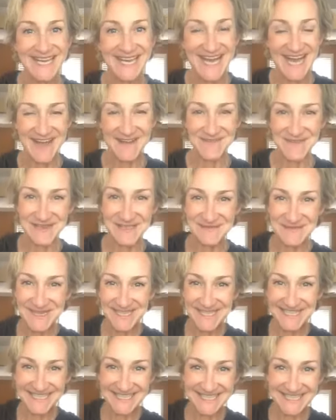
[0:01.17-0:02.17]
Hi
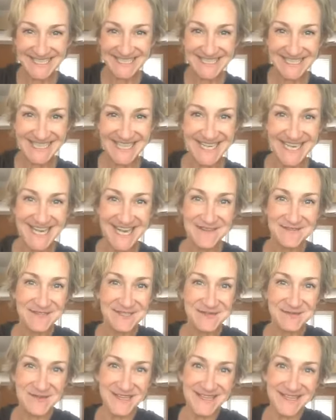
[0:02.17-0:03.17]
Facebook. I haven't
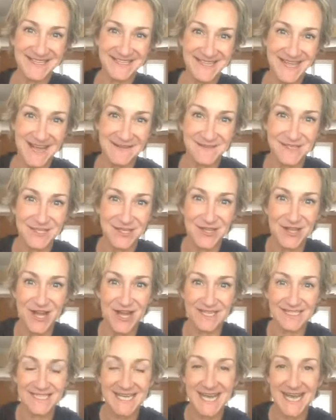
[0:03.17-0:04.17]
done one of these lives in a
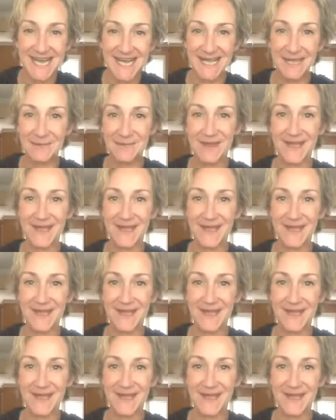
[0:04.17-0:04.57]
long time,